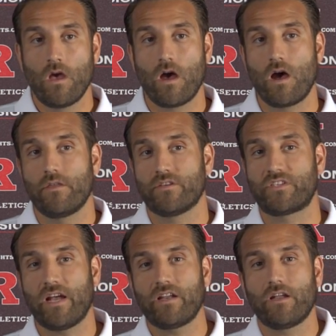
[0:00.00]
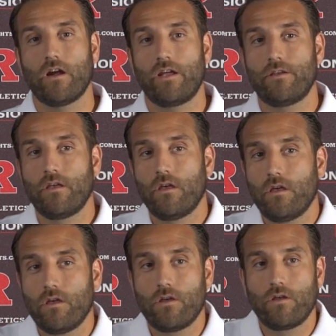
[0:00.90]
The secondary
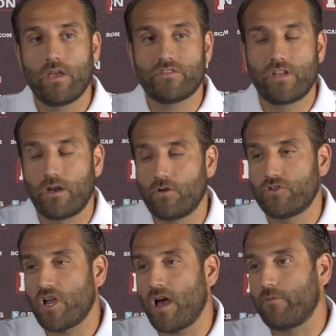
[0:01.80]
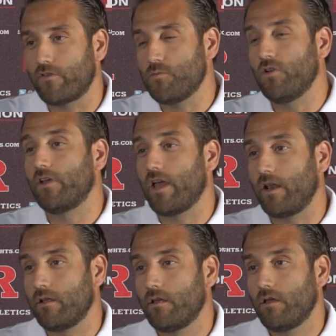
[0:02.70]
has done a good job of
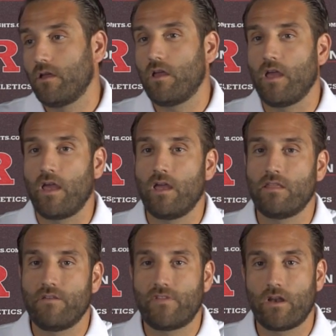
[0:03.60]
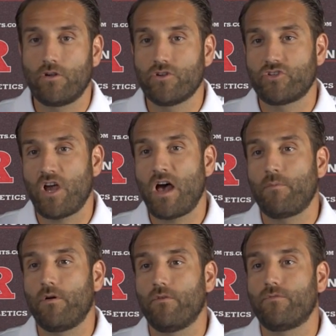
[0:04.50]
communicating, and they've done a good
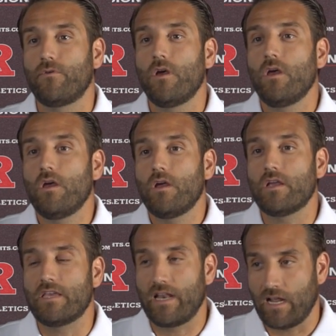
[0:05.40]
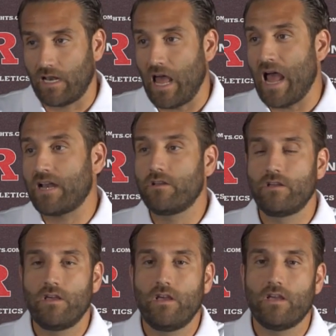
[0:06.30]
job of getting aligned,
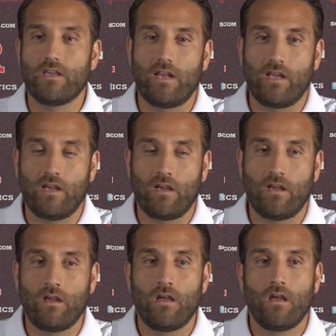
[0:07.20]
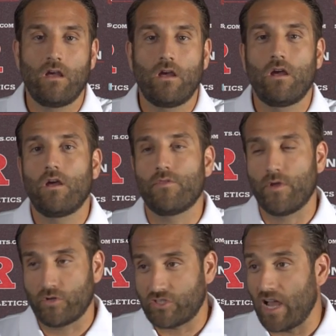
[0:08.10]
getting
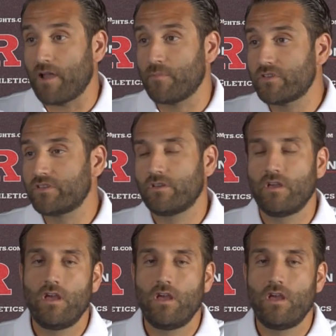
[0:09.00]
their assignments.